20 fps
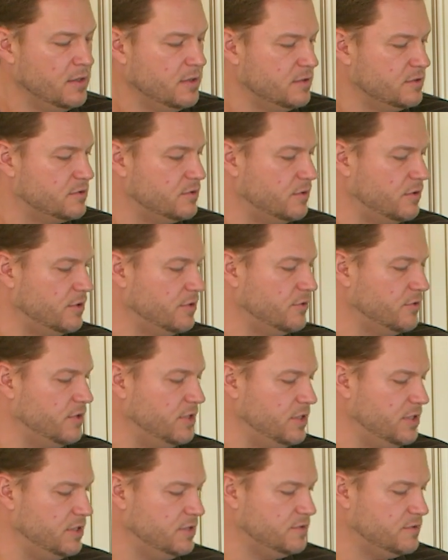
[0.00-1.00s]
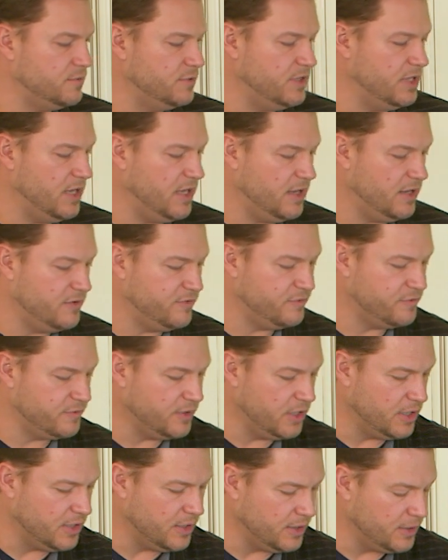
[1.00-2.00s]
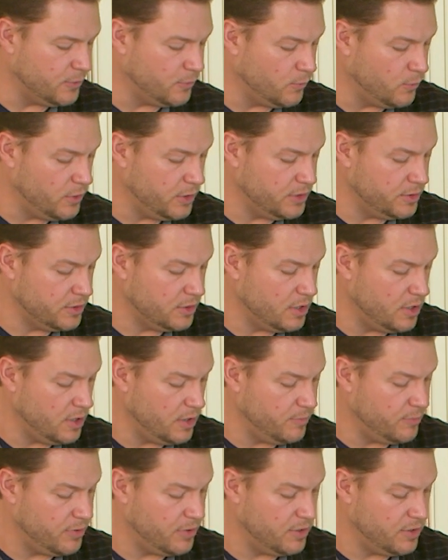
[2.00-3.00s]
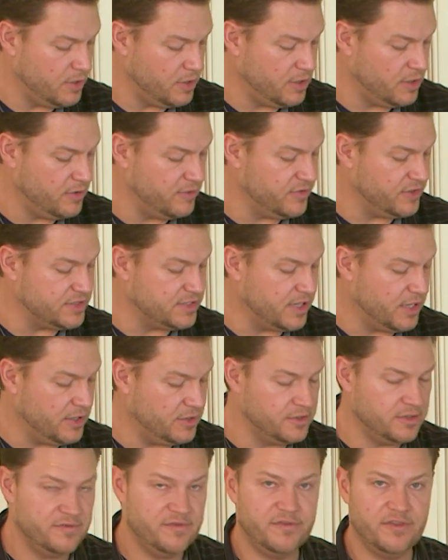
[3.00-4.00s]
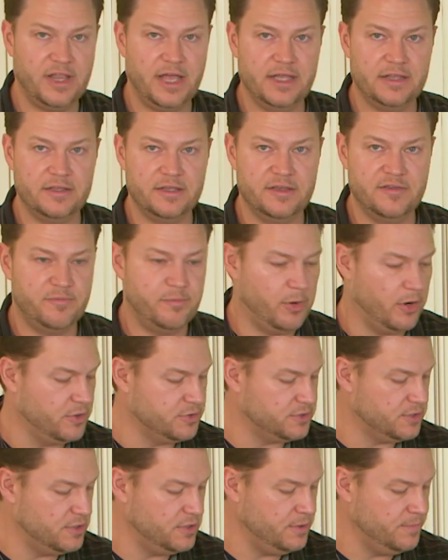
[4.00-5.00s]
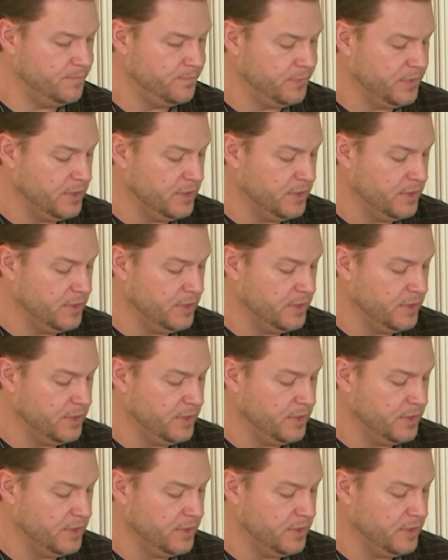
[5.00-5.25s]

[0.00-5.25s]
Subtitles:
So our ingredients, we have 1 cup of Italian flat leaf parsley.